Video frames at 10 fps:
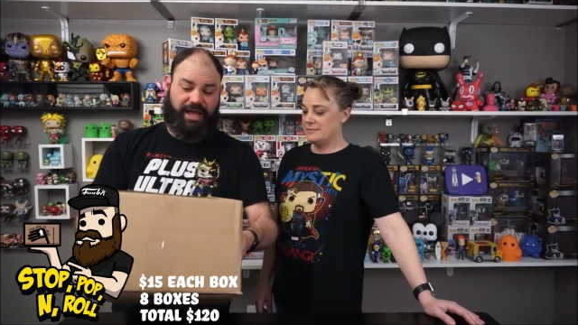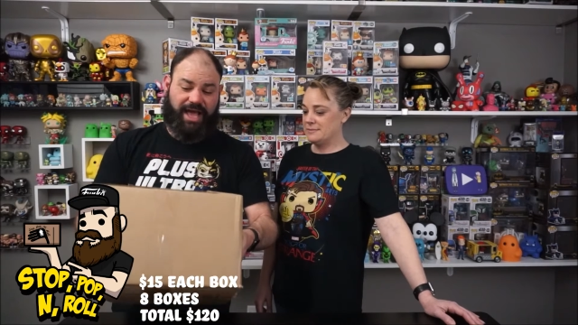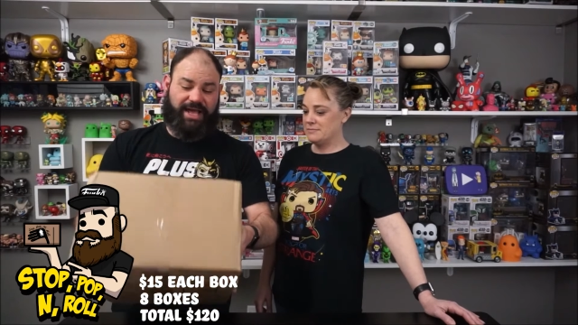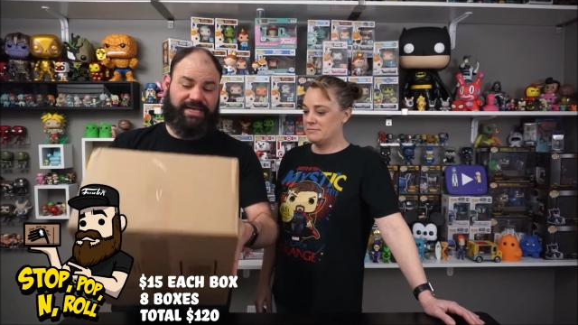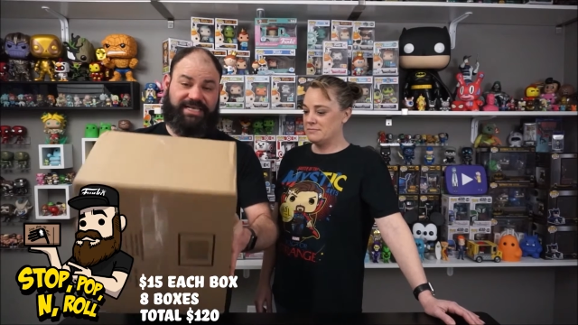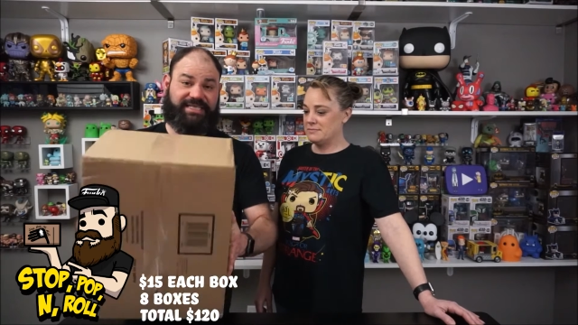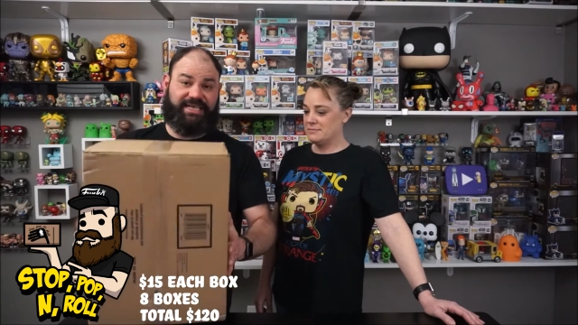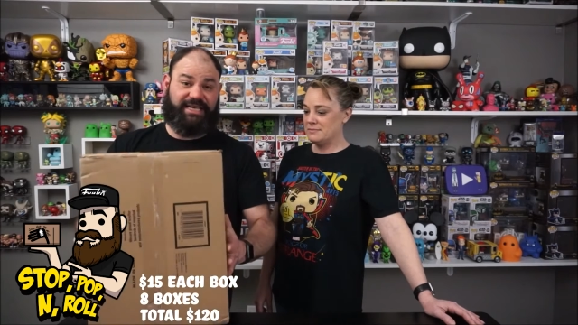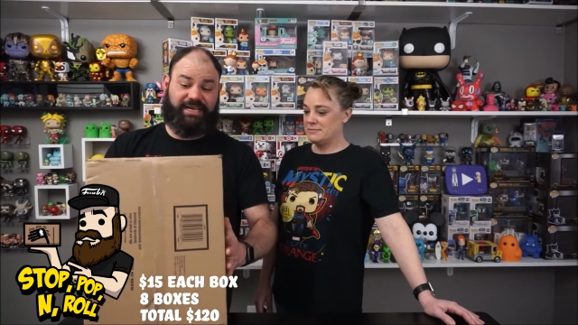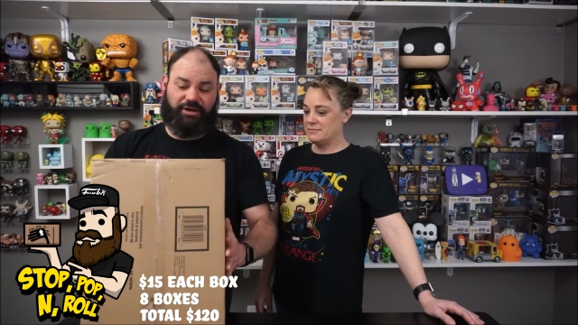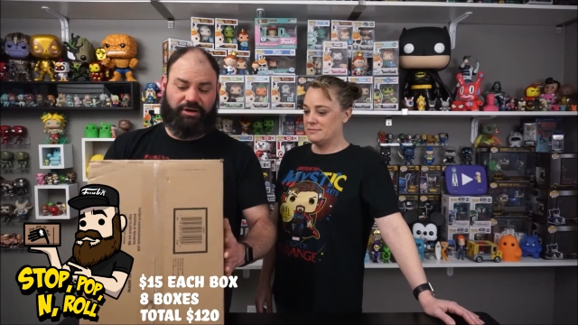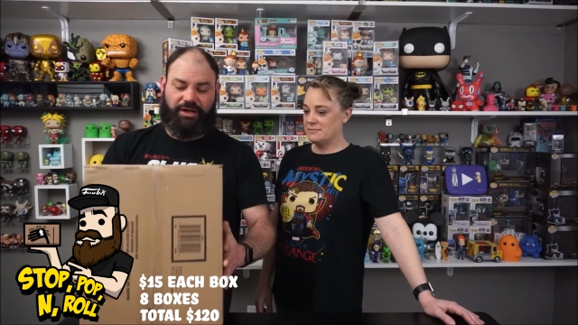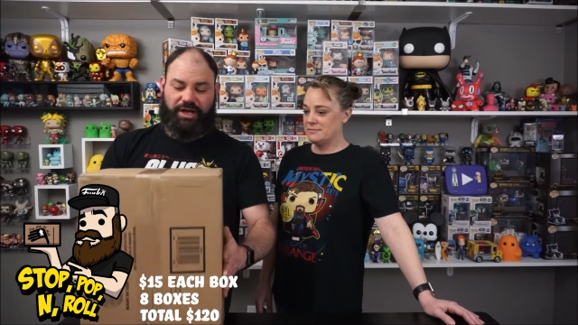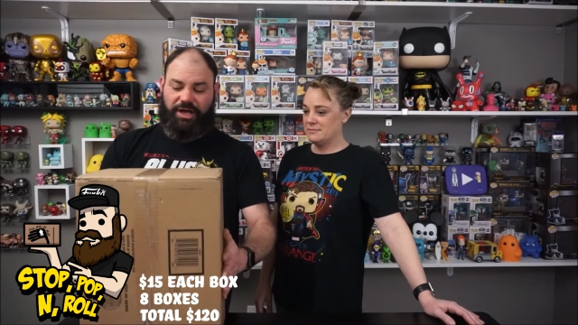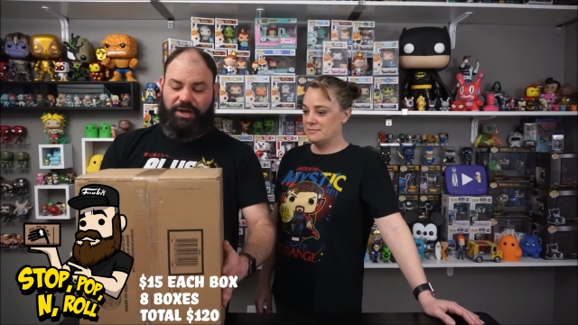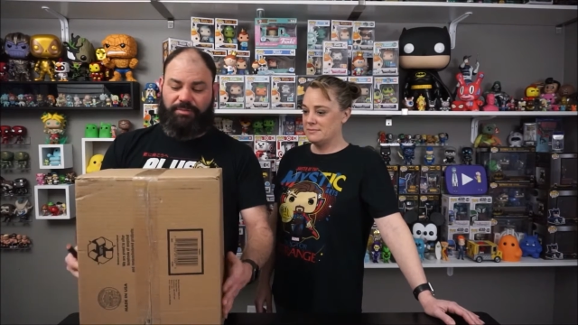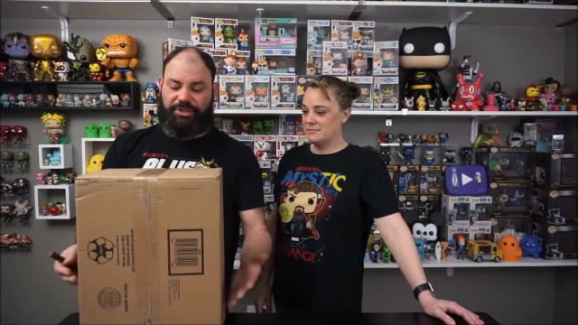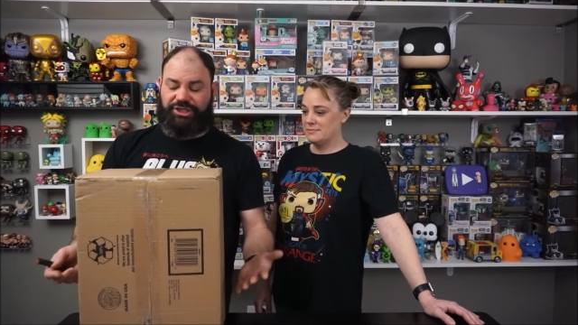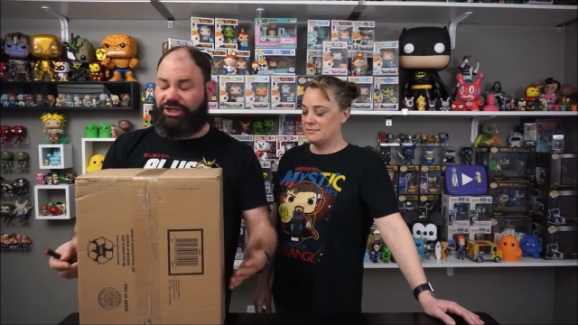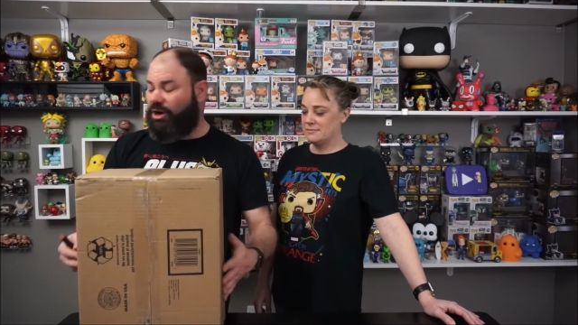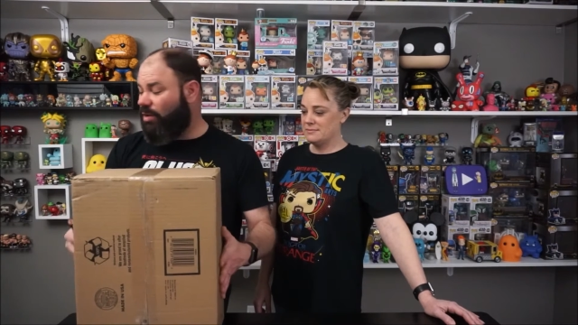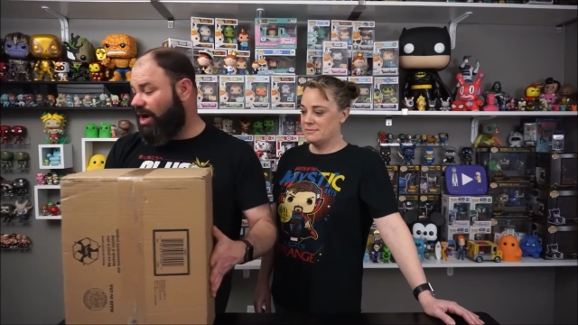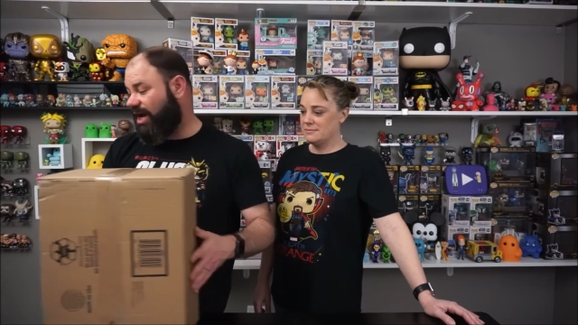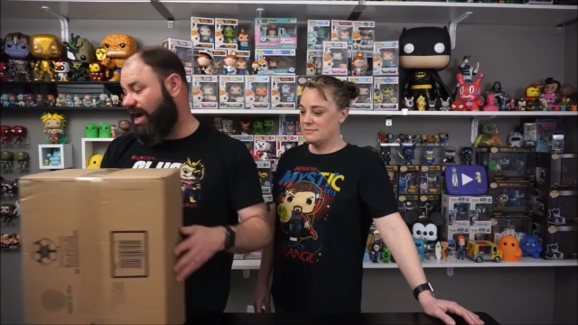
Speaker 1: and he's in here. But you know what,